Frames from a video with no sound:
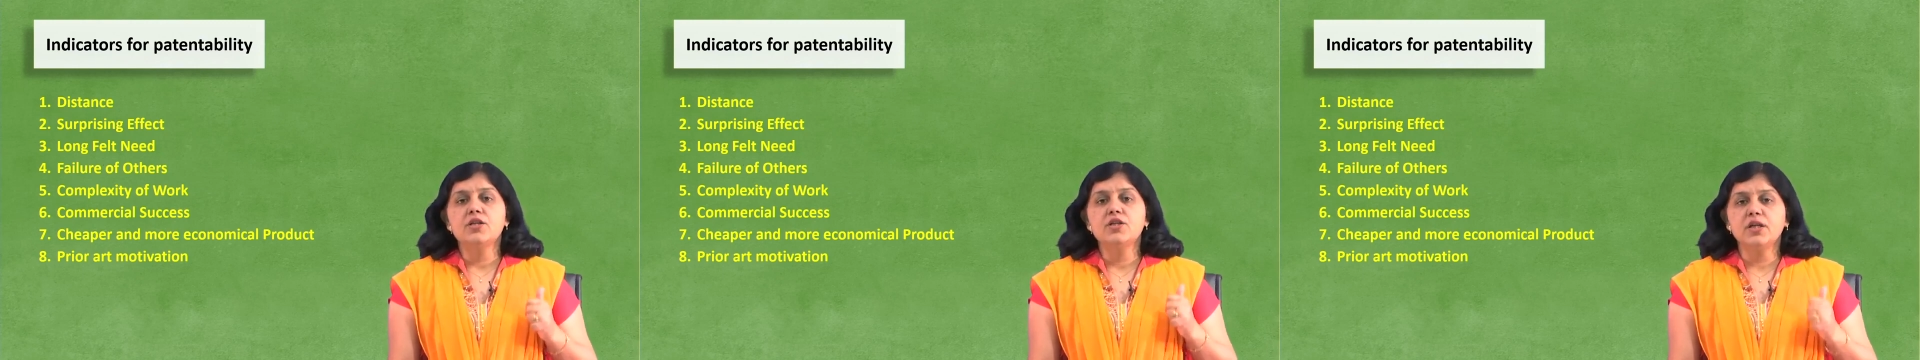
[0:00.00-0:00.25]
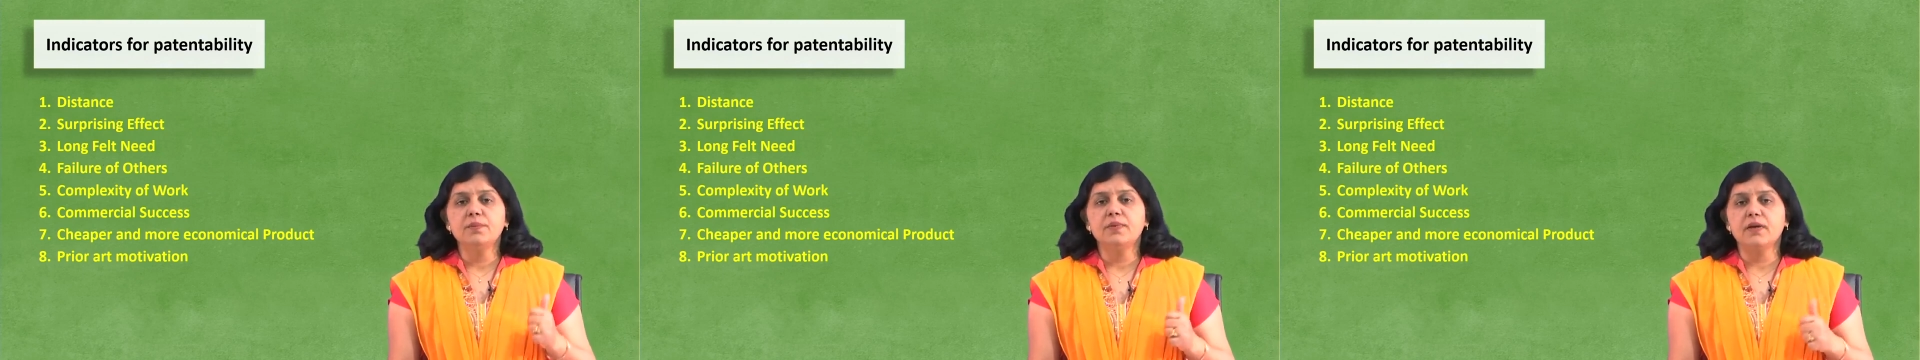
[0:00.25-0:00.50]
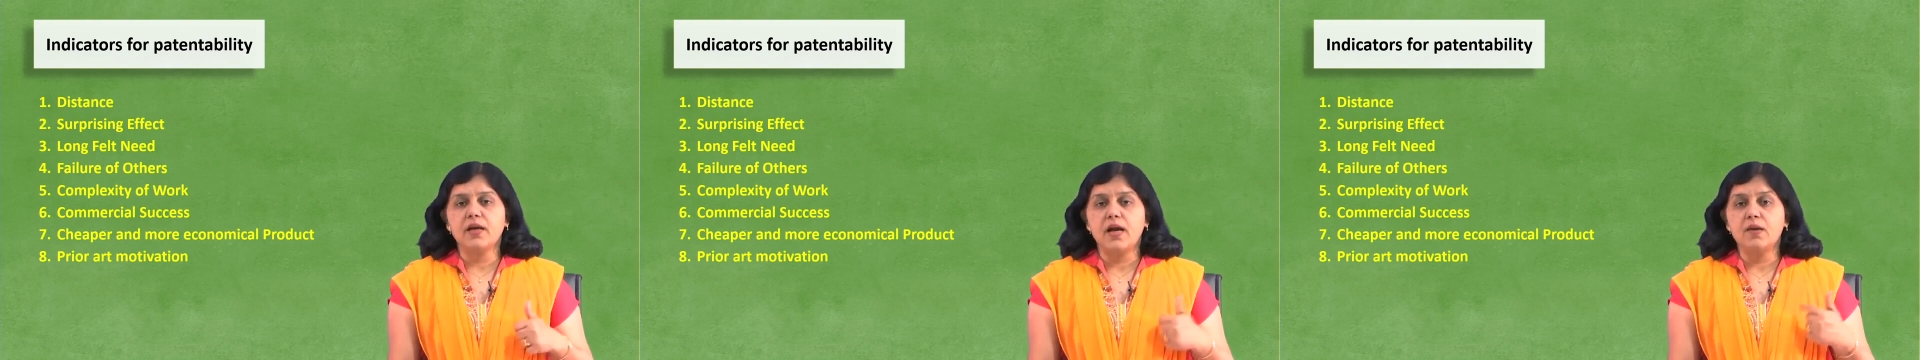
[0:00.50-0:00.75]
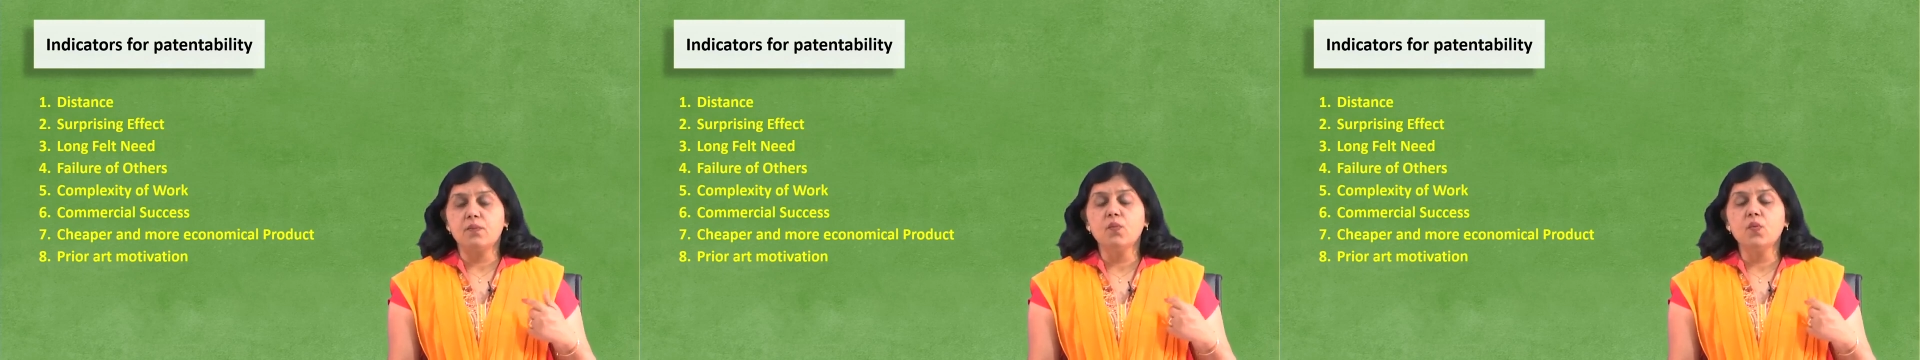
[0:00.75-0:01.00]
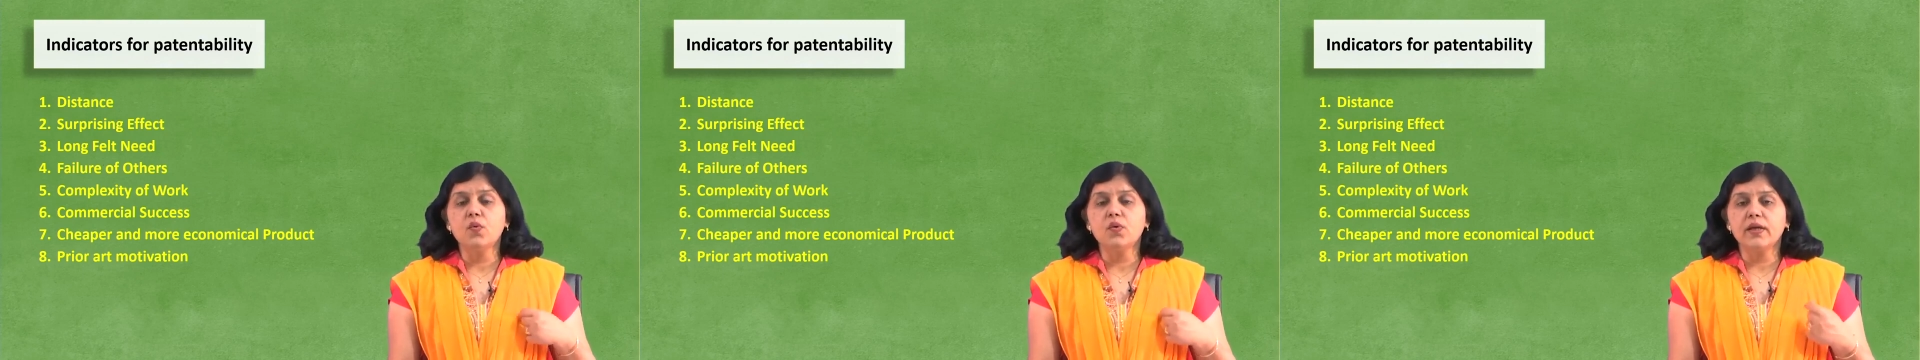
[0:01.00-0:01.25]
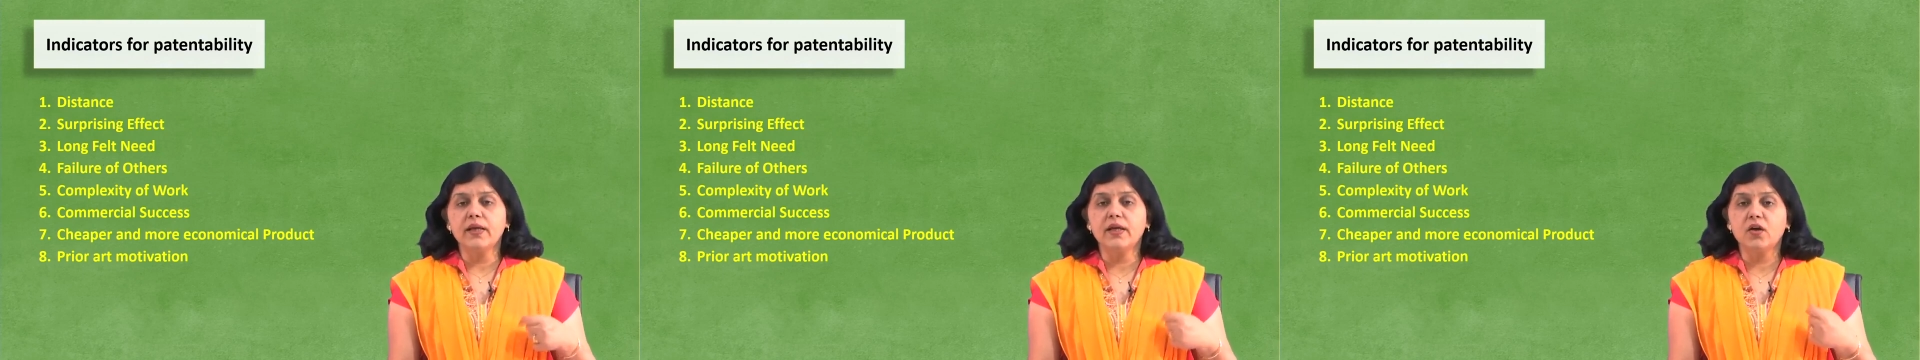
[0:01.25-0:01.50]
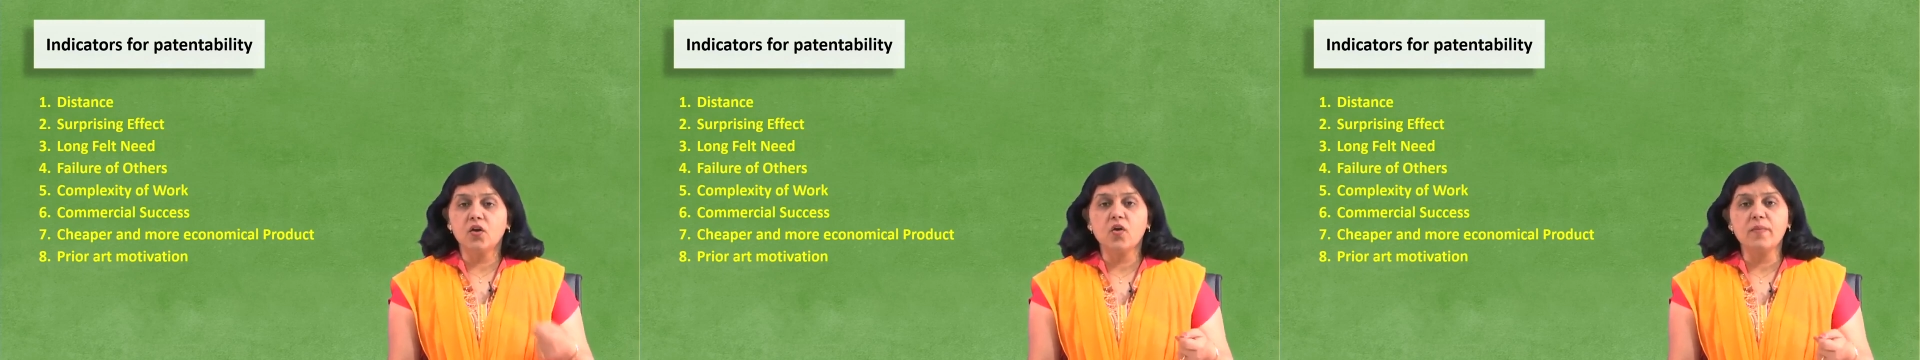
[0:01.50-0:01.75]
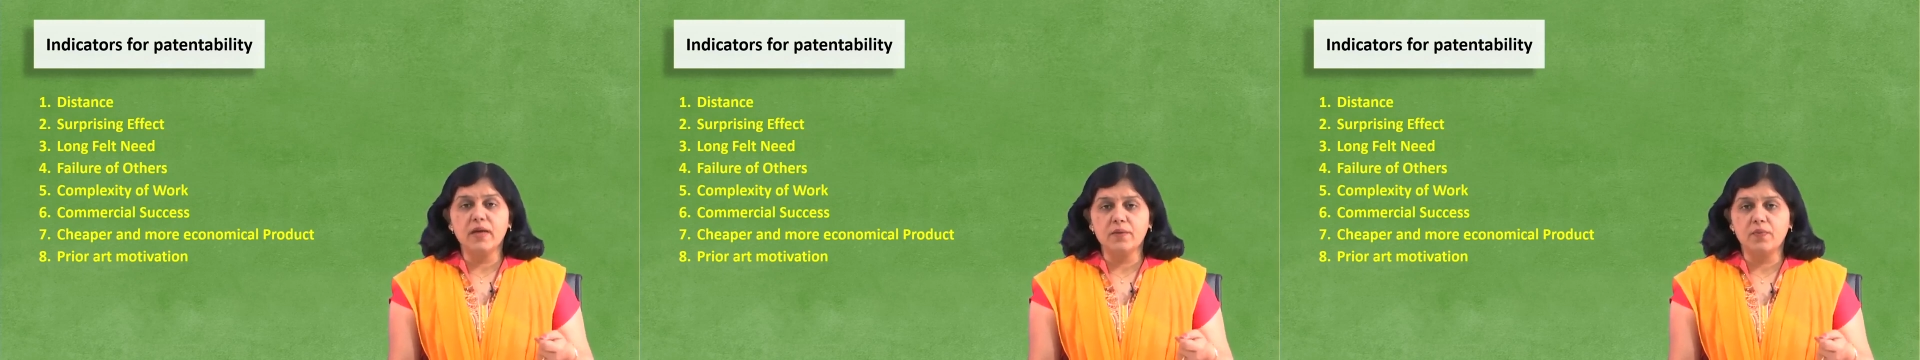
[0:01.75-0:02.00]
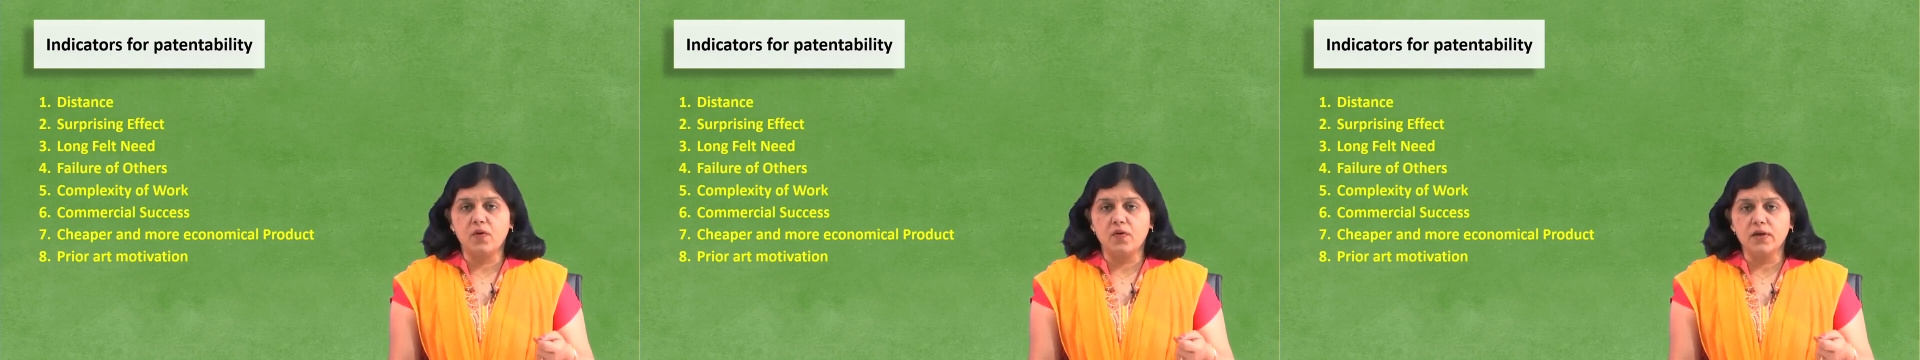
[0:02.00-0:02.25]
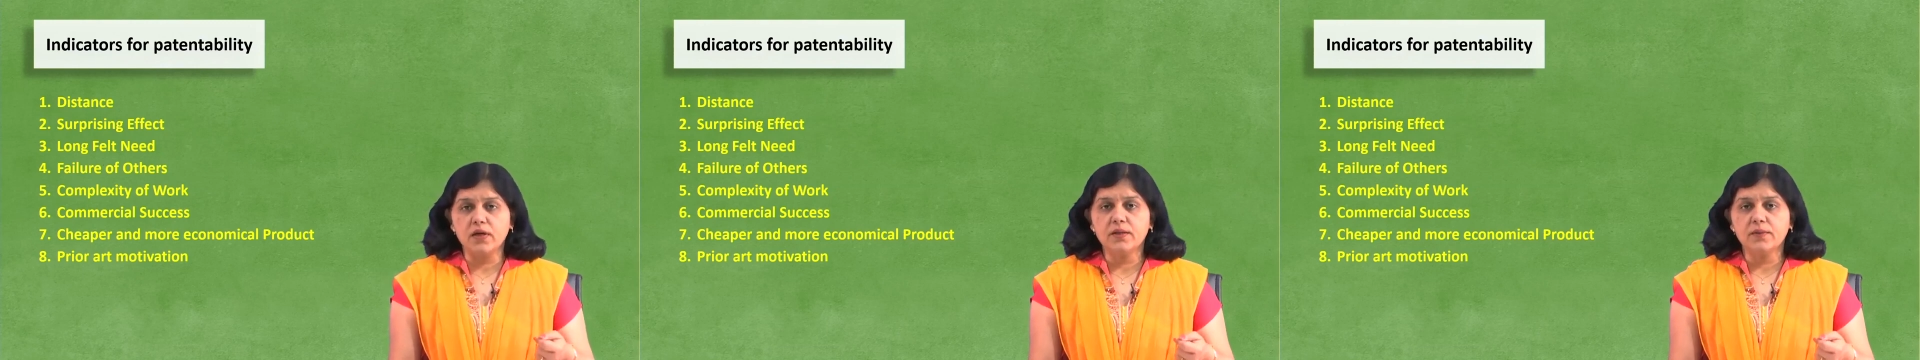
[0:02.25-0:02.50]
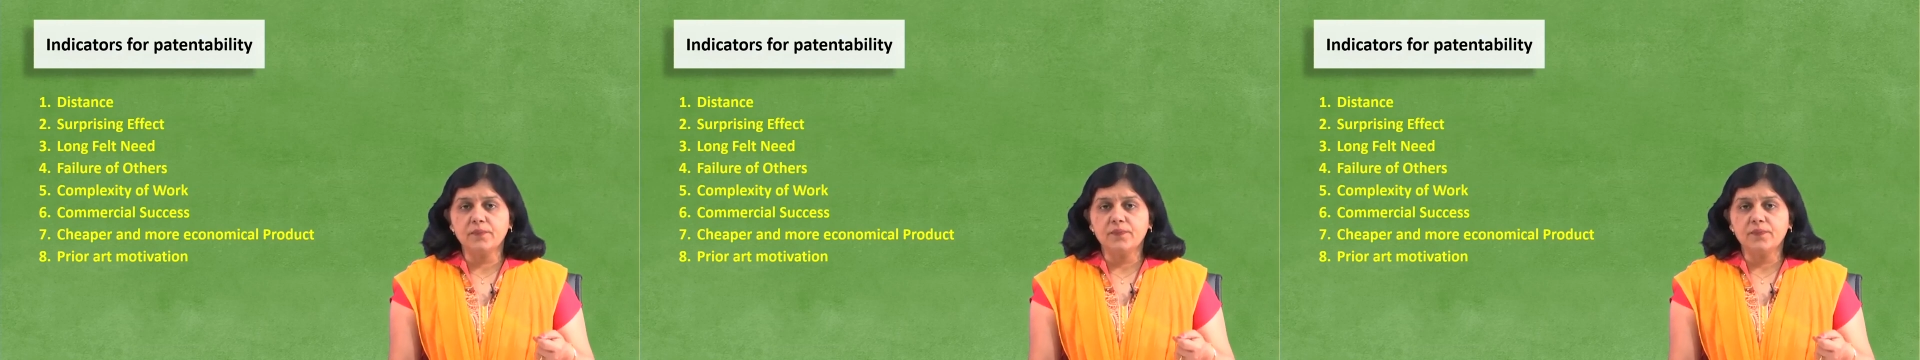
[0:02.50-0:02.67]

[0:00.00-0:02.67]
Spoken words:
cheaper and more economic product;